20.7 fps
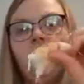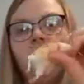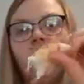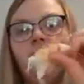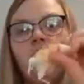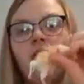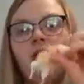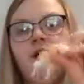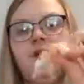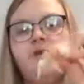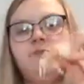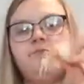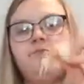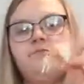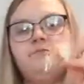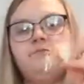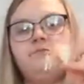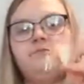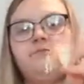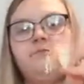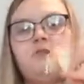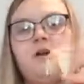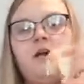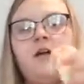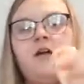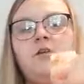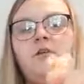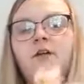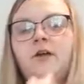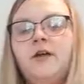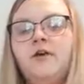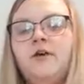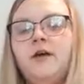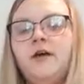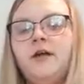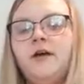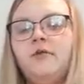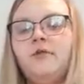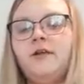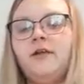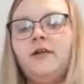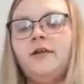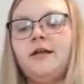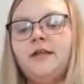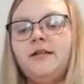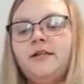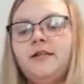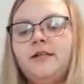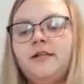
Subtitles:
But, I don't know. I didn't really like the